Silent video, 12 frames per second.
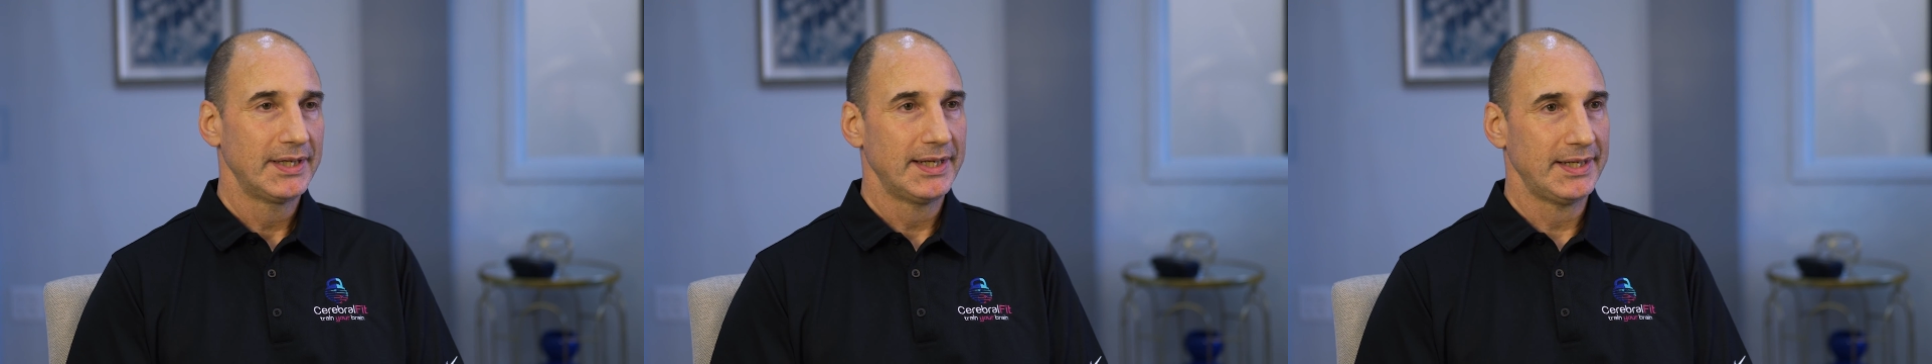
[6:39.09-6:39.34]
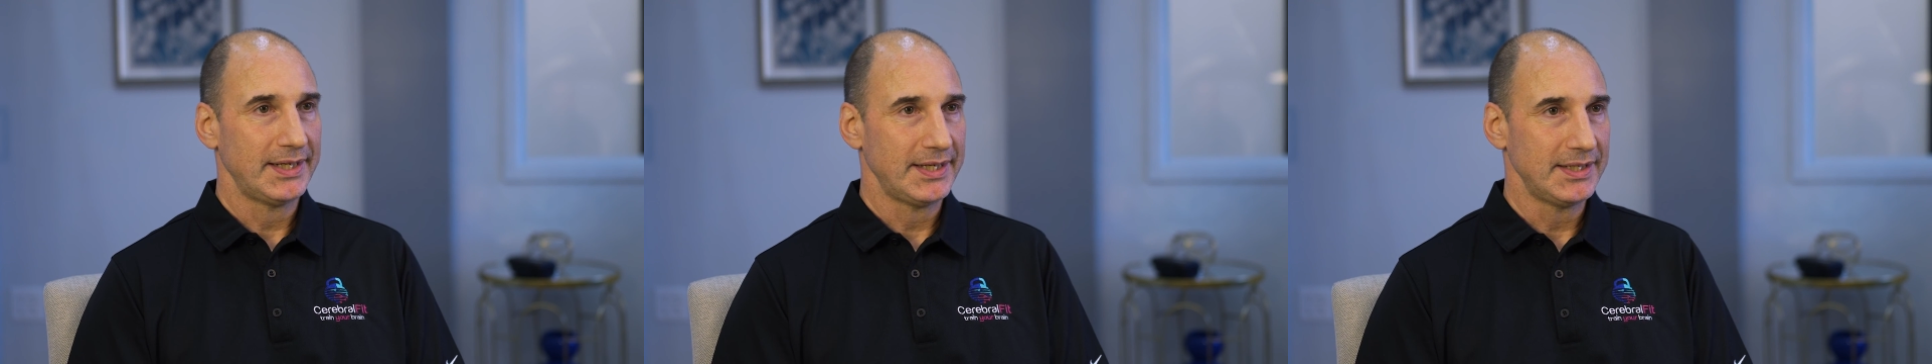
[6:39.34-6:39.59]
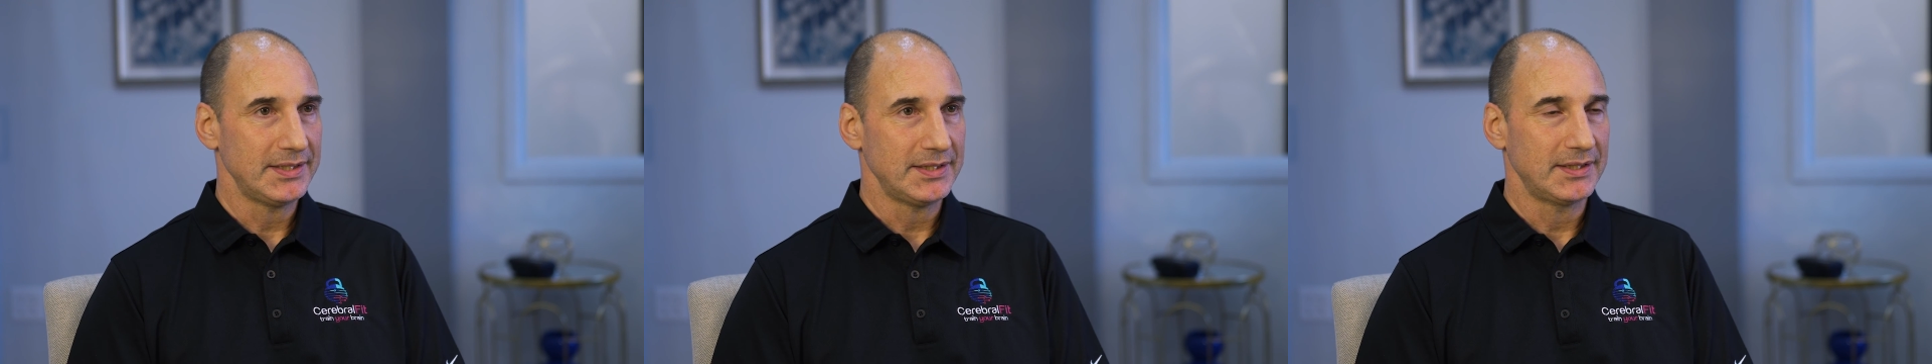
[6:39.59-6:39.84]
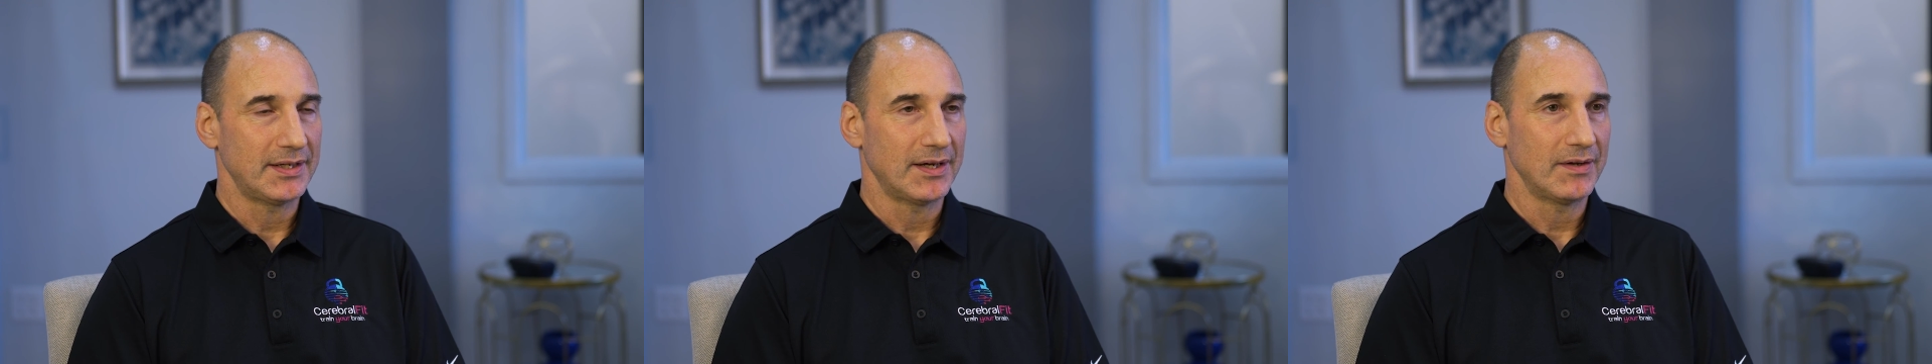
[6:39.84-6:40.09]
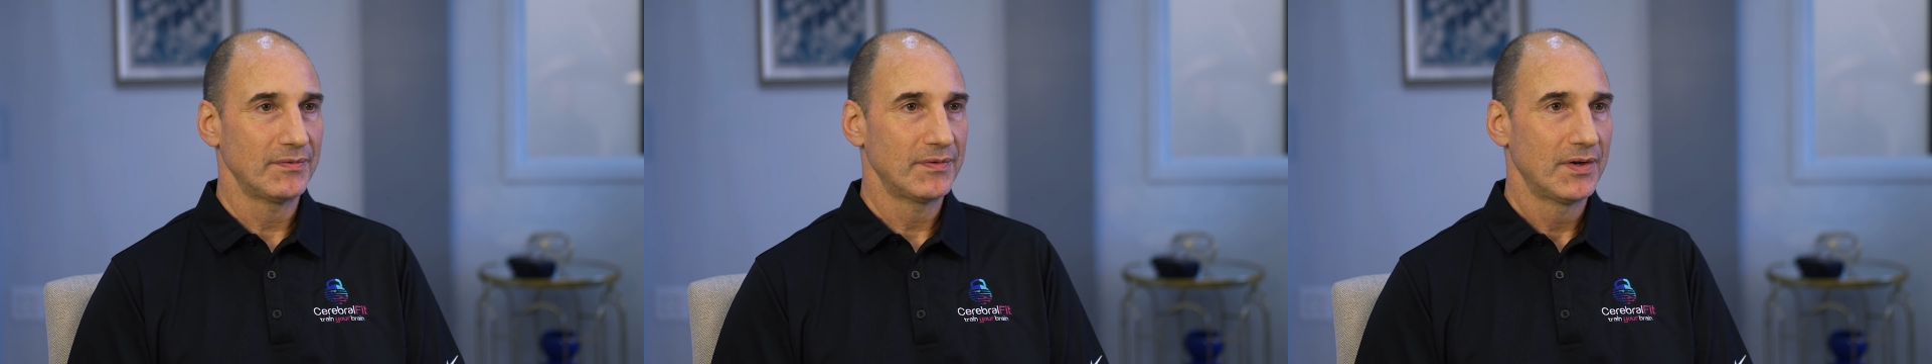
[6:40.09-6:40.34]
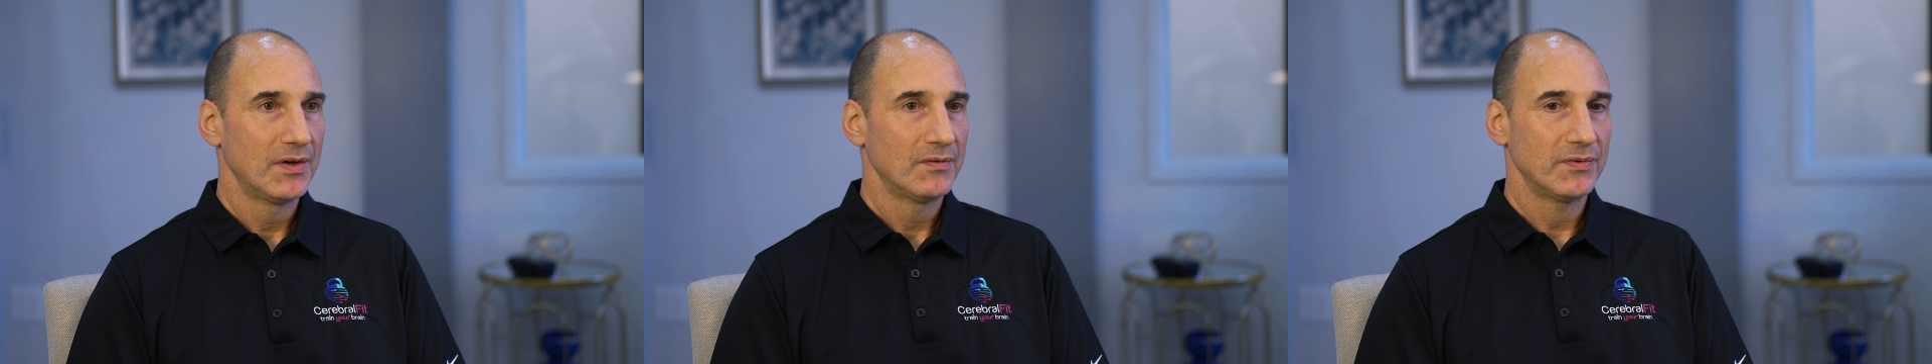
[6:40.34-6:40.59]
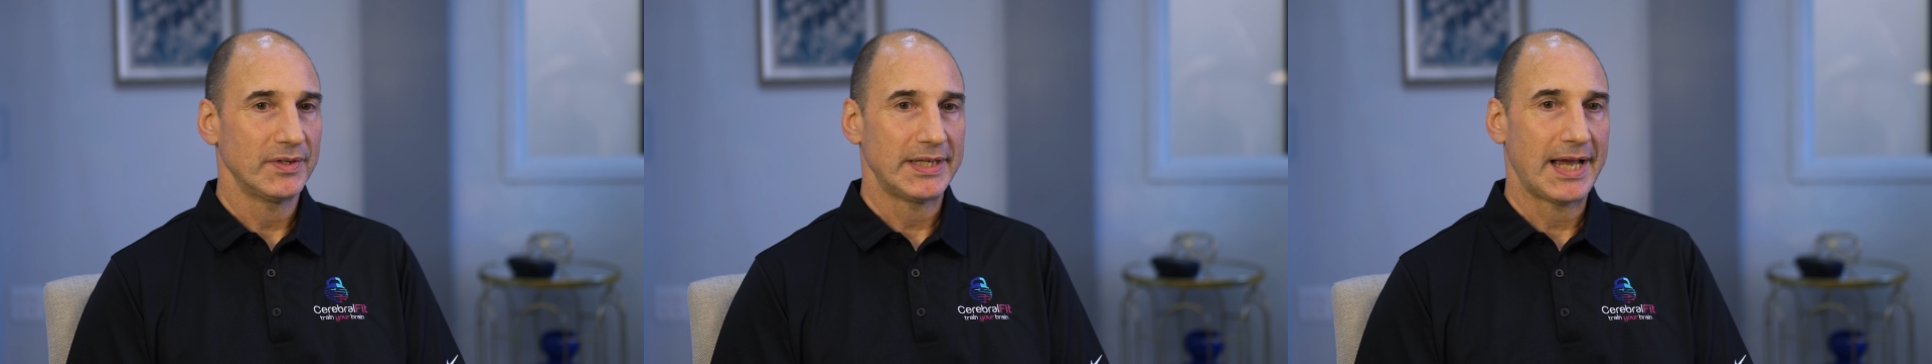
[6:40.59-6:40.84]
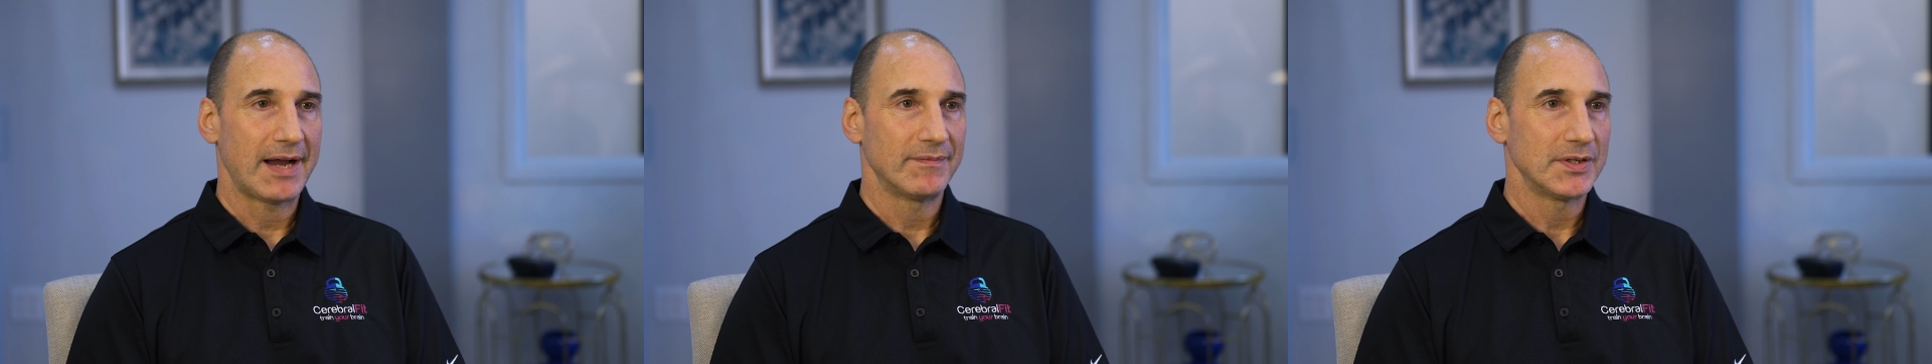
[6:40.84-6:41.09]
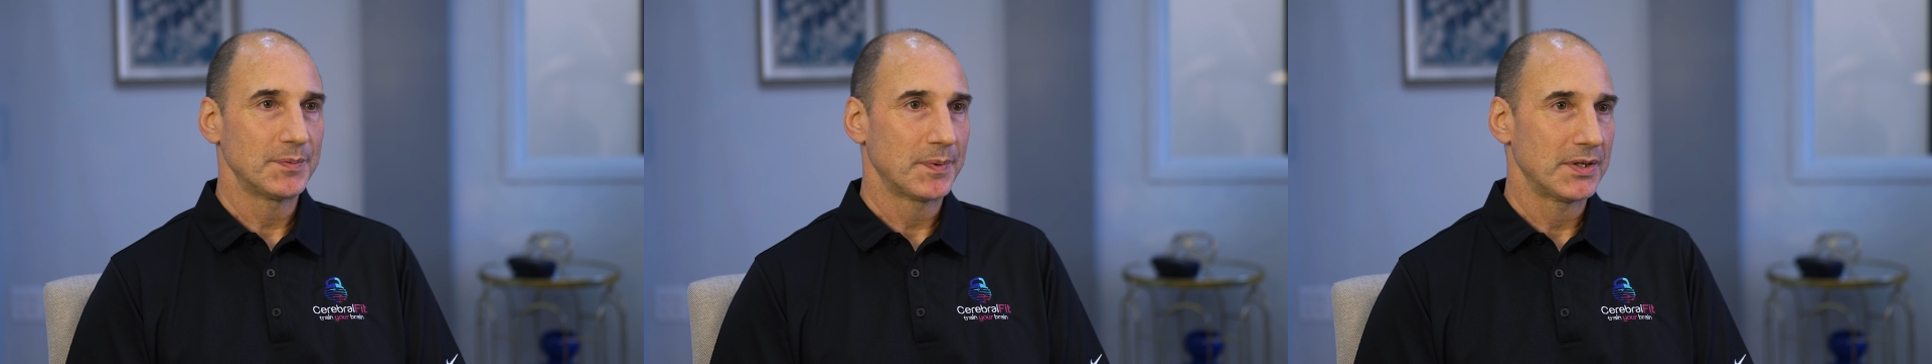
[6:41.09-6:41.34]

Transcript: and easy enough for the average